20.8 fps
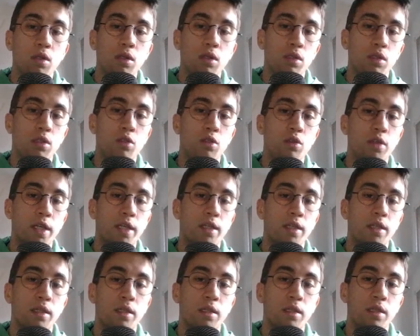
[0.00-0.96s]
you
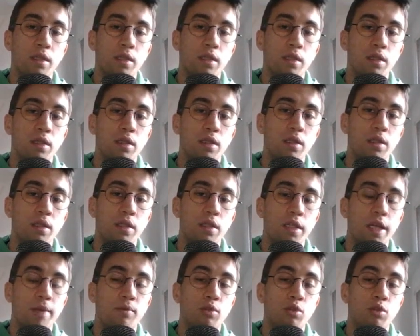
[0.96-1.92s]
can
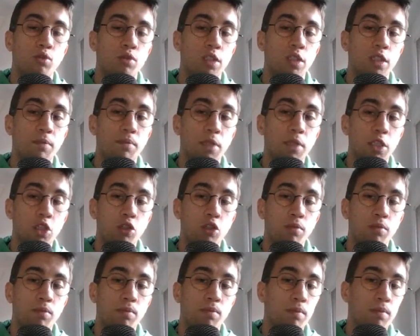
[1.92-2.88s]
capture with the
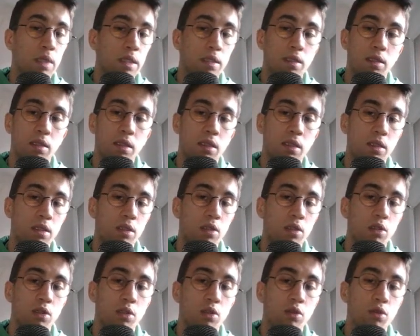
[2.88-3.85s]
bishop, but
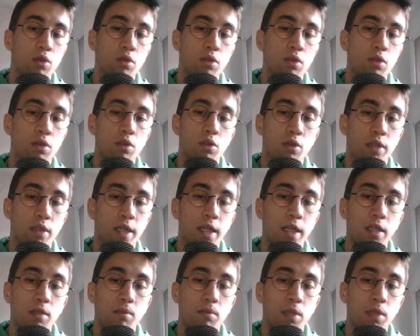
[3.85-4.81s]
you
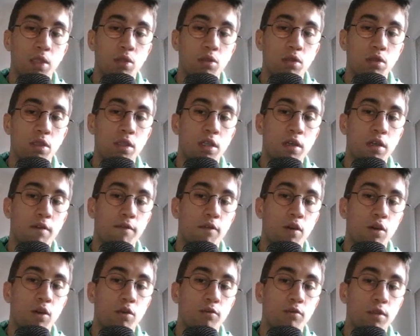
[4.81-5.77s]
can't, because here
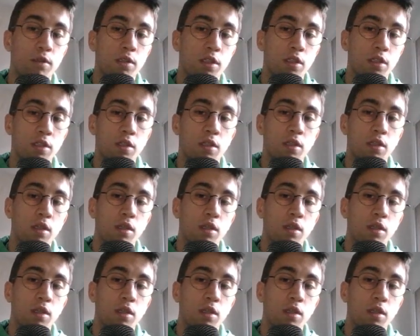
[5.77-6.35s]
follows this